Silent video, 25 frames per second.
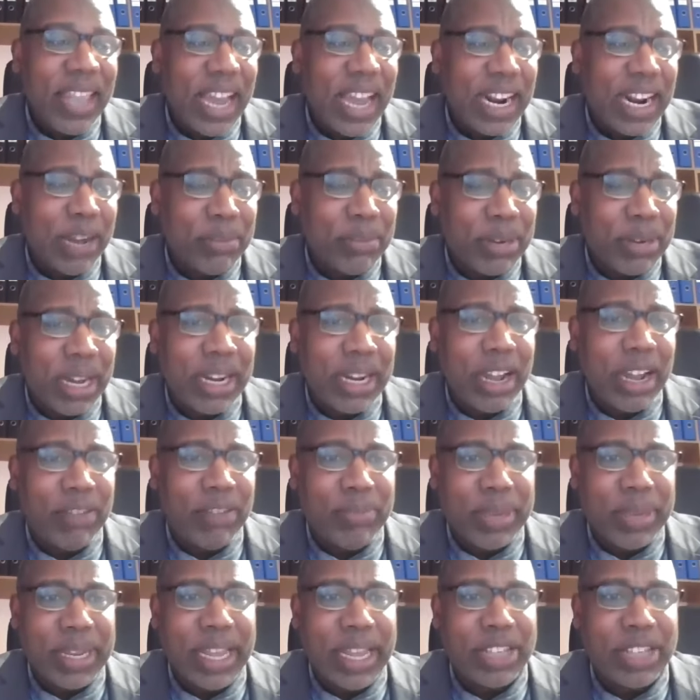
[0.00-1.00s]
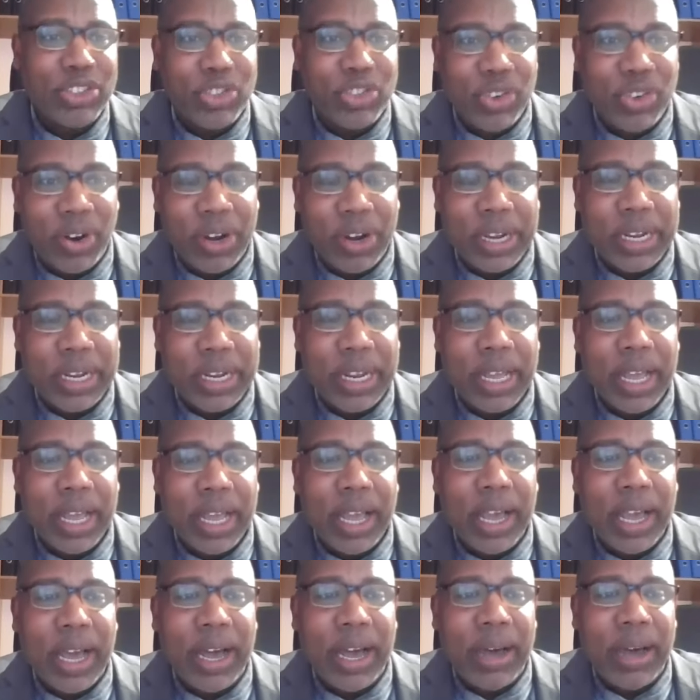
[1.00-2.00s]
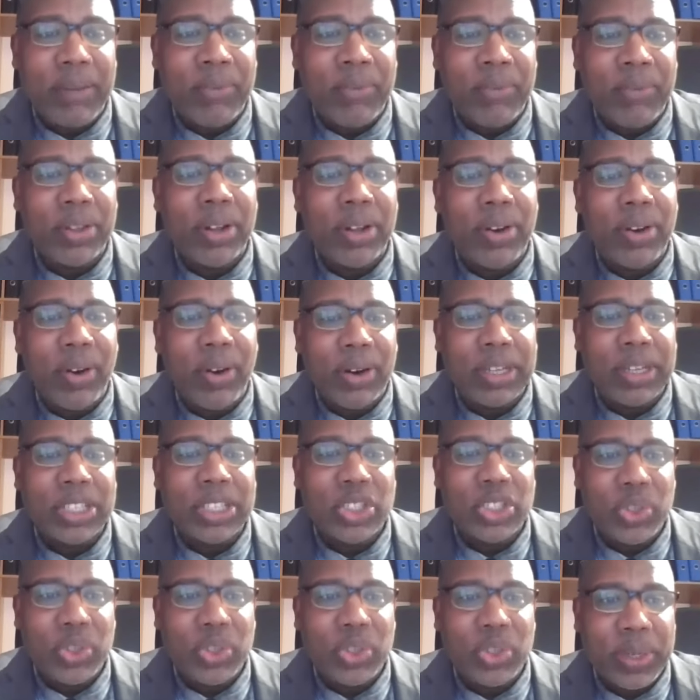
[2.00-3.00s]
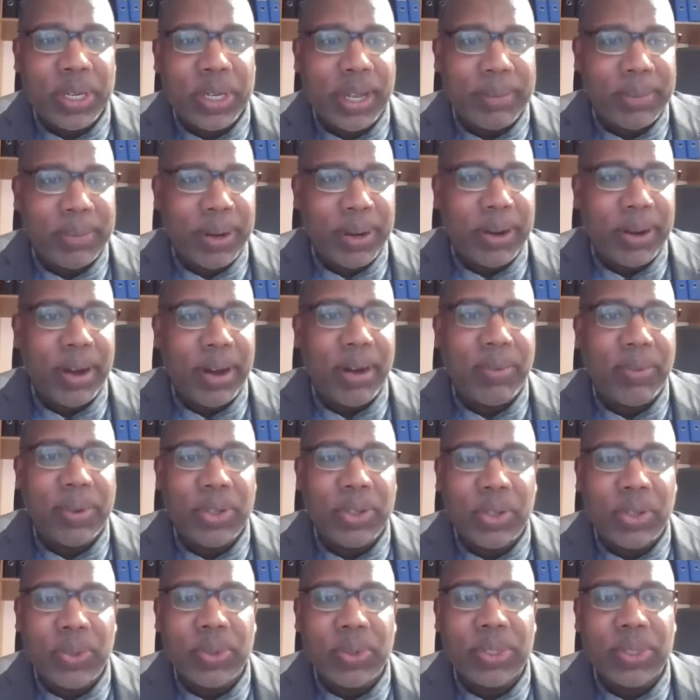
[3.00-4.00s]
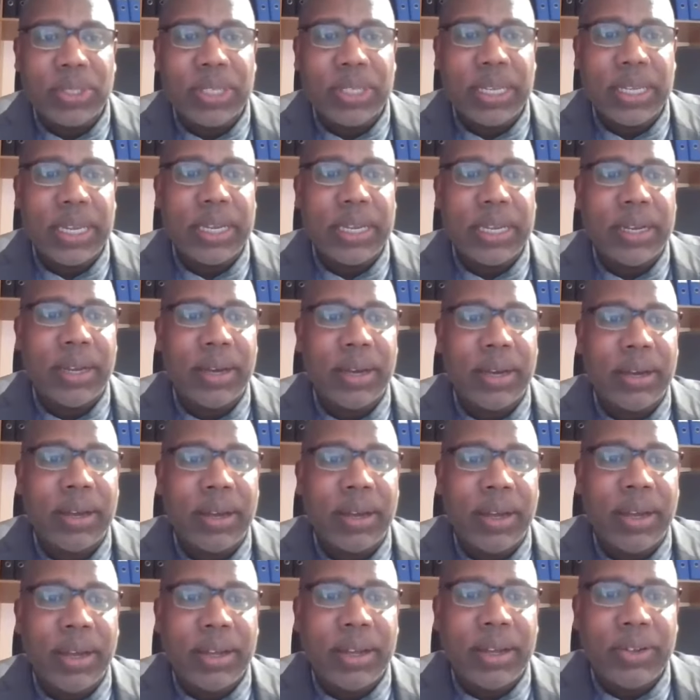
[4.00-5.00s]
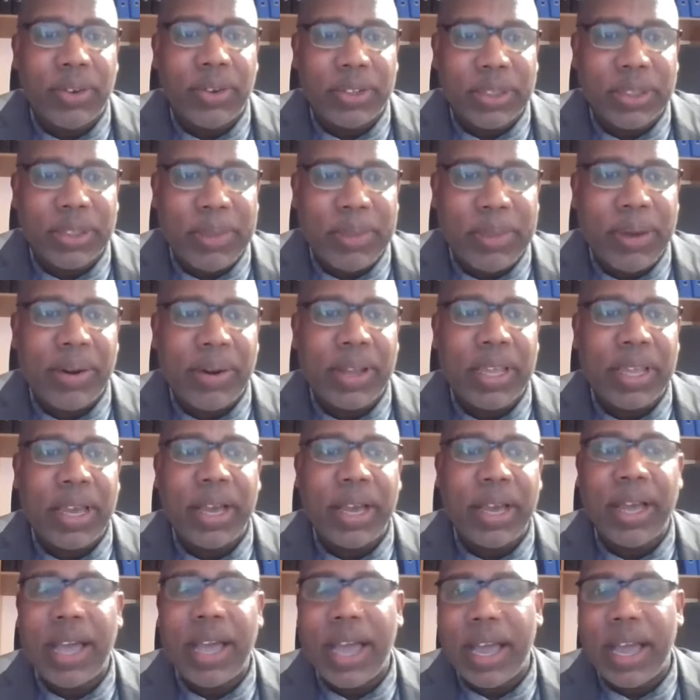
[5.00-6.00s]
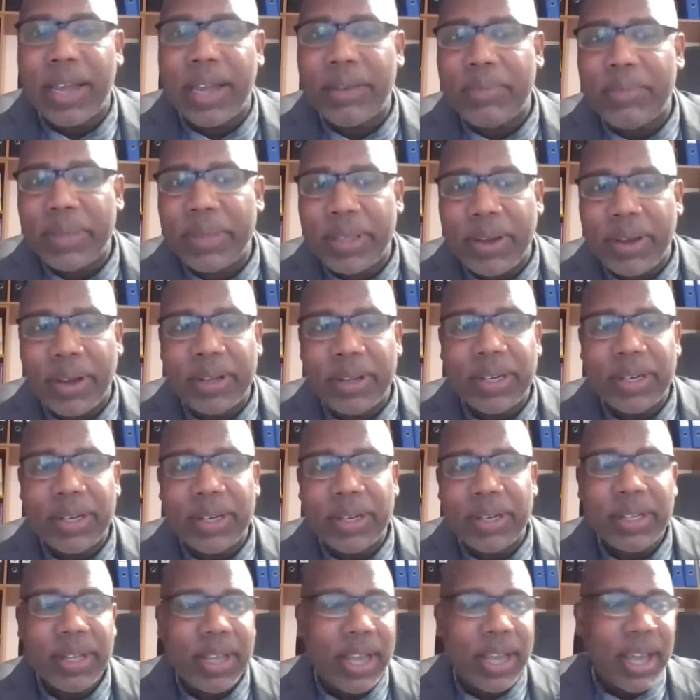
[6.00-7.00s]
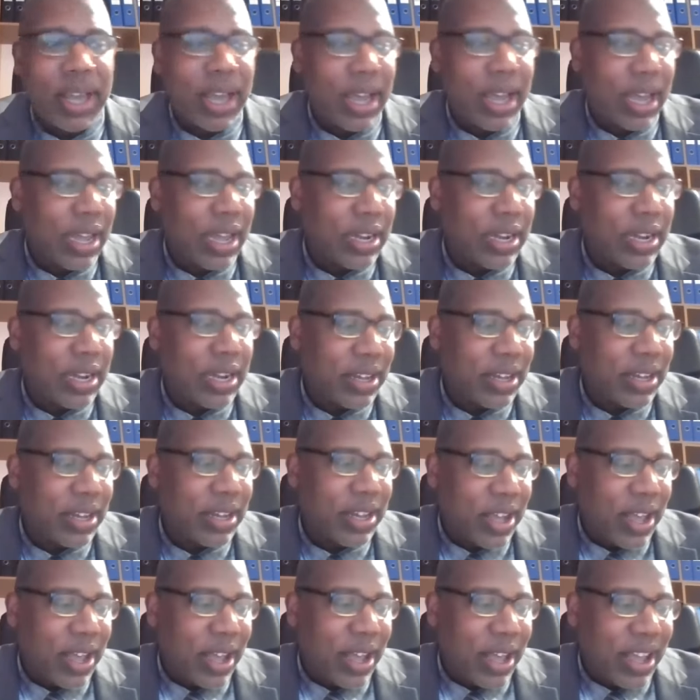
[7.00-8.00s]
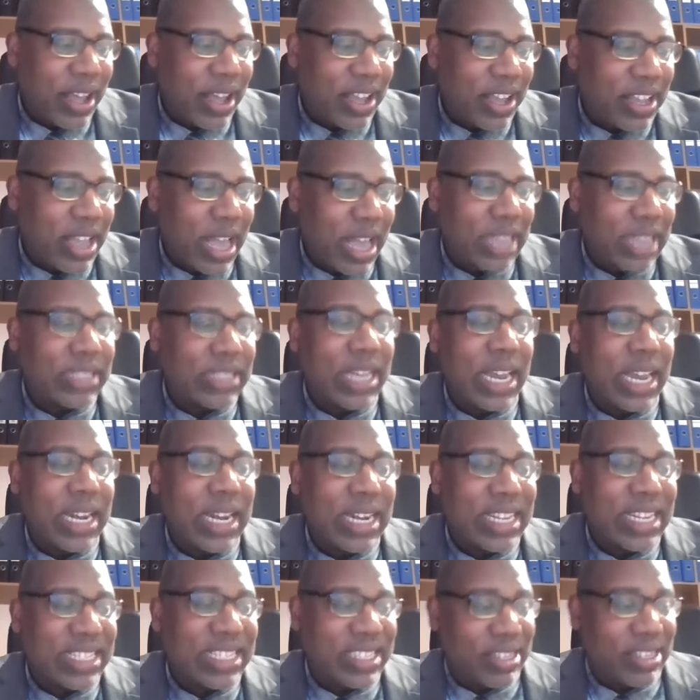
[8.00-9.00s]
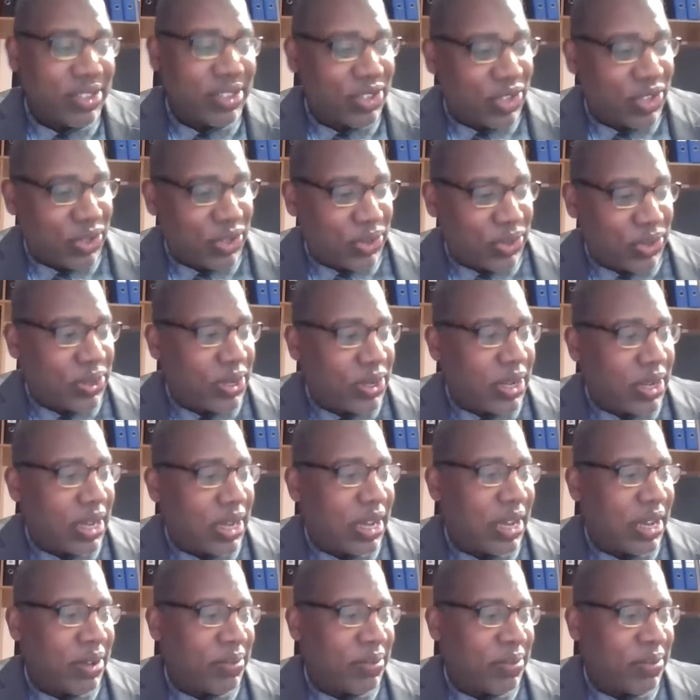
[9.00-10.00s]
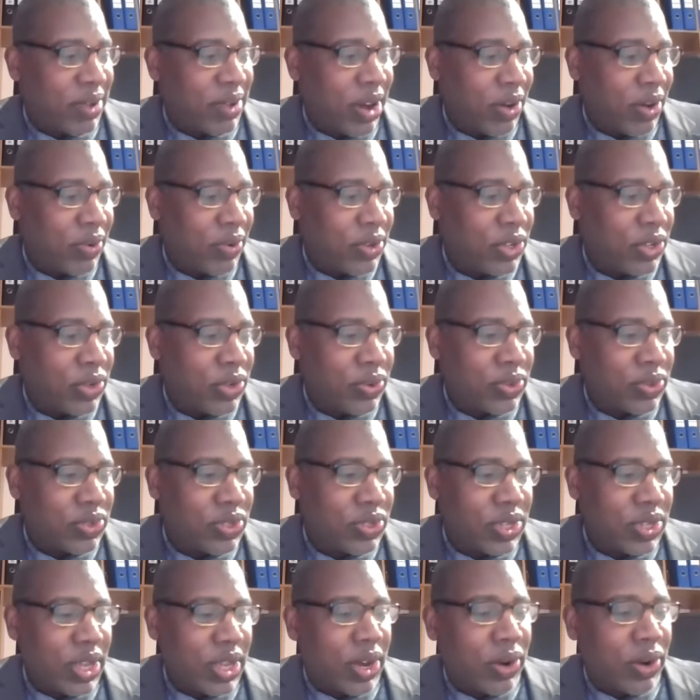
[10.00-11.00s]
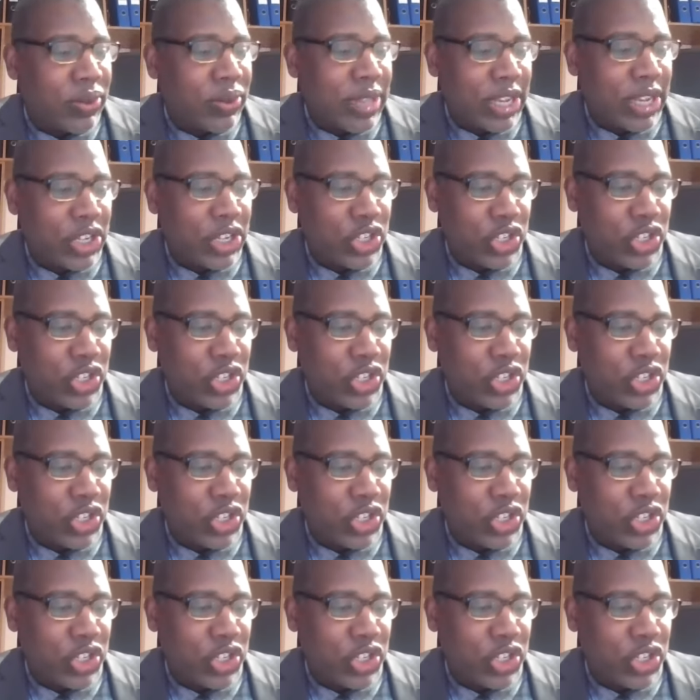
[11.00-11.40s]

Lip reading: And I'm glad I've been enjoying what the Lord is doing among our youths in North America and beyond. And as I listen to our youths, how they